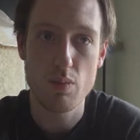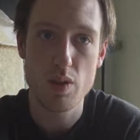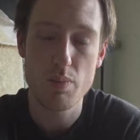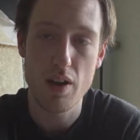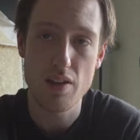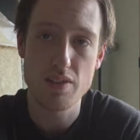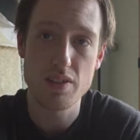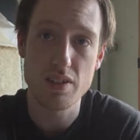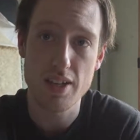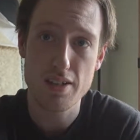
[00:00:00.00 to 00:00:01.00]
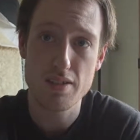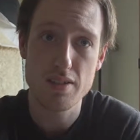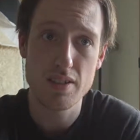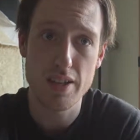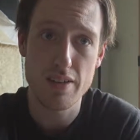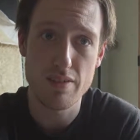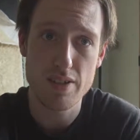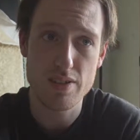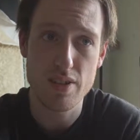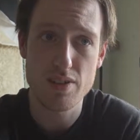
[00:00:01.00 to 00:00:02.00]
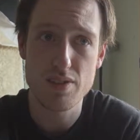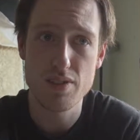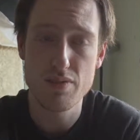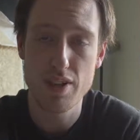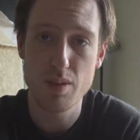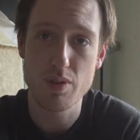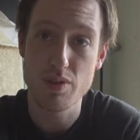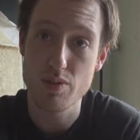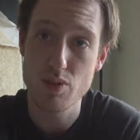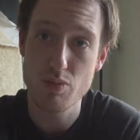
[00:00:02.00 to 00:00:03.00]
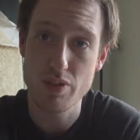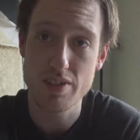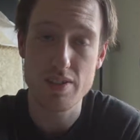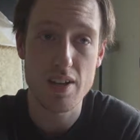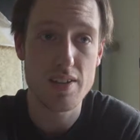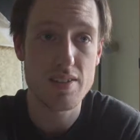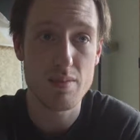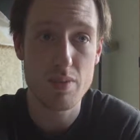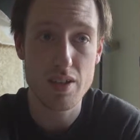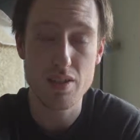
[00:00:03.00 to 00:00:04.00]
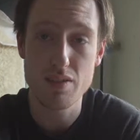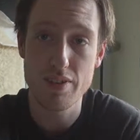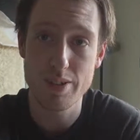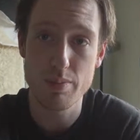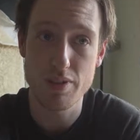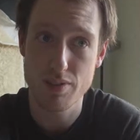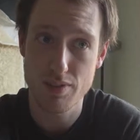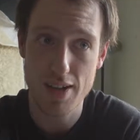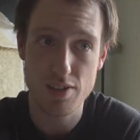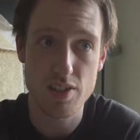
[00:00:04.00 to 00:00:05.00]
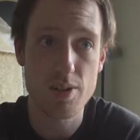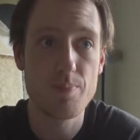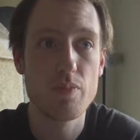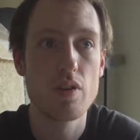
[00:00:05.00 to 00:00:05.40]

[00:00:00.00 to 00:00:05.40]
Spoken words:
with a partner to collect and collate research to develop consumer insights and begin developing a strategy.